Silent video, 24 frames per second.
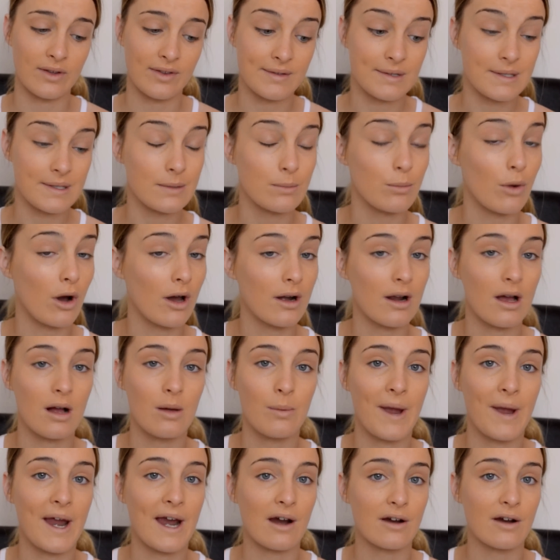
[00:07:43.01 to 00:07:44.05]
This is what I'll
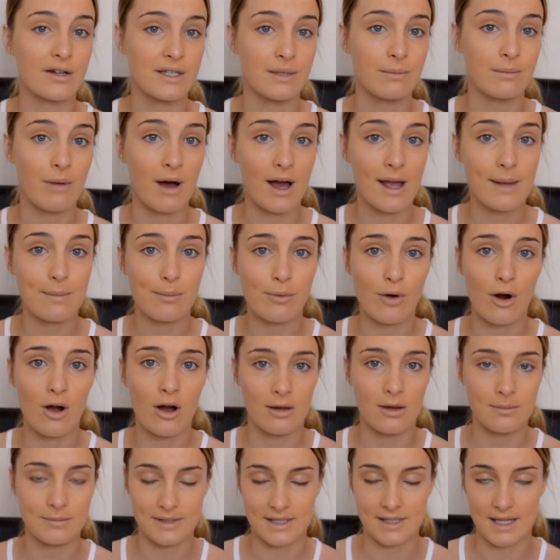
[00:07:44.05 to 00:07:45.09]
wear to my
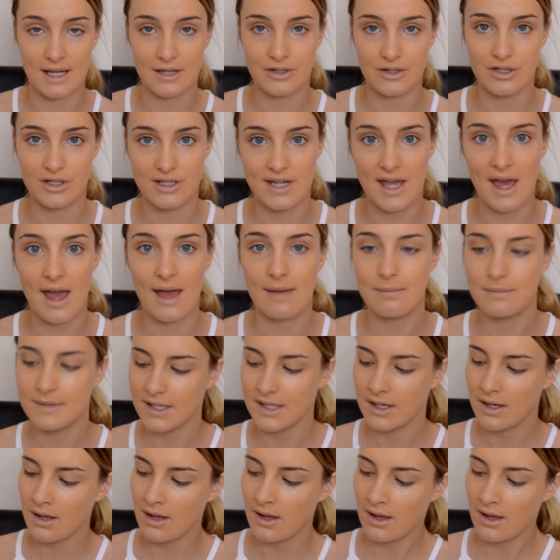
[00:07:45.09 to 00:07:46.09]
prom slash debs,